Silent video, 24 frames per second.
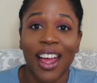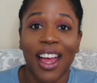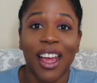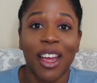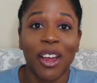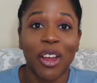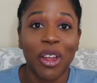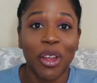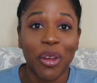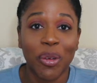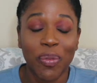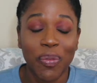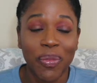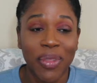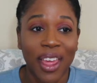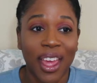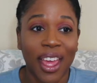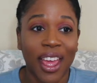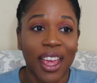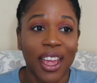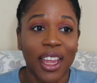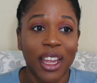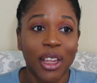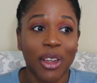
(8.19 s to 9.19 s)
I hope
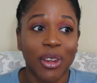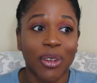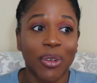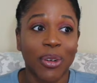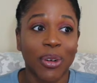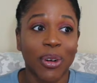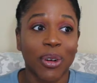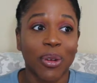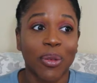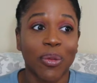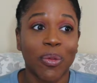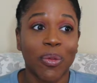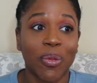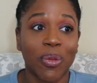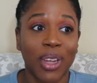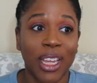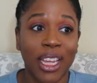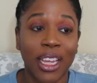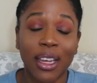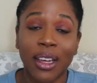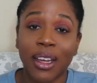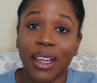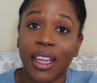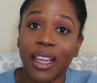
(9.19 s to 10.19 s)
that your
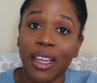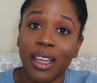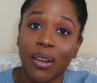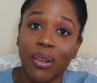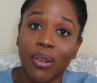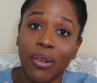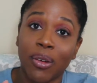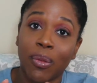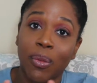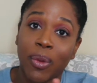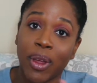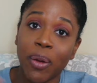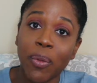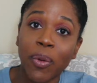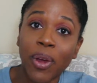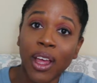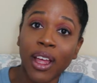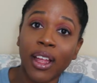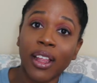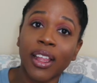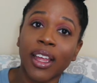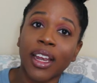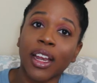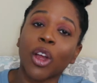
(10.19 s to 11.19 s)
week went
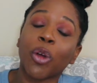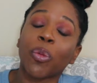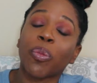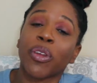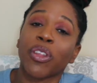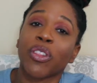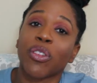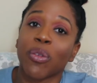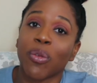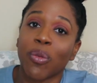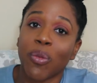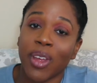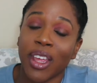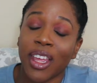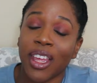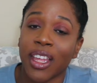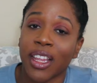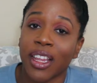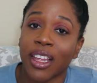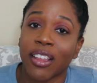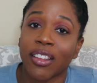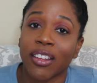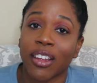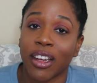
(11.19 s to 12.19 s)
well and I hope that your
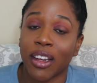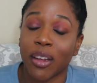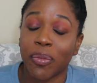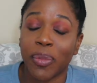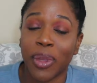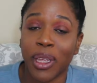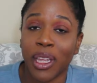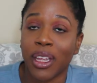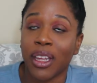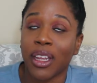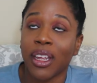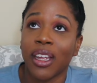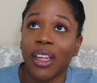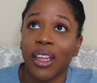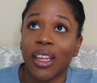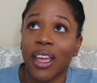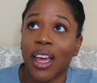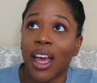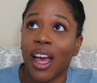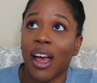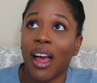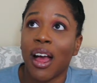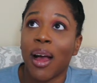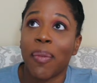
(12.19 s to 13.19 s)
weekend is going to be
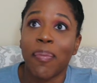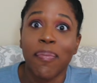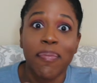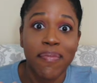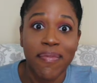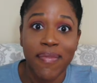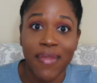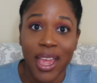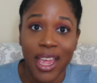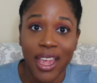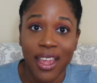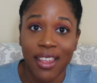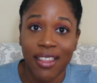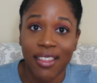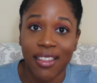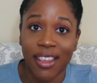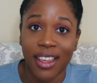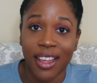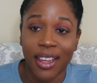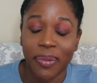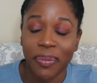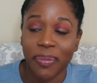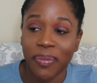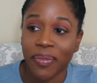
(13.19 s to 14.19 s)

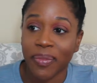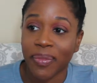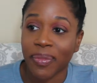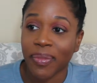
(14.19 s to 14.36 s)
amazing.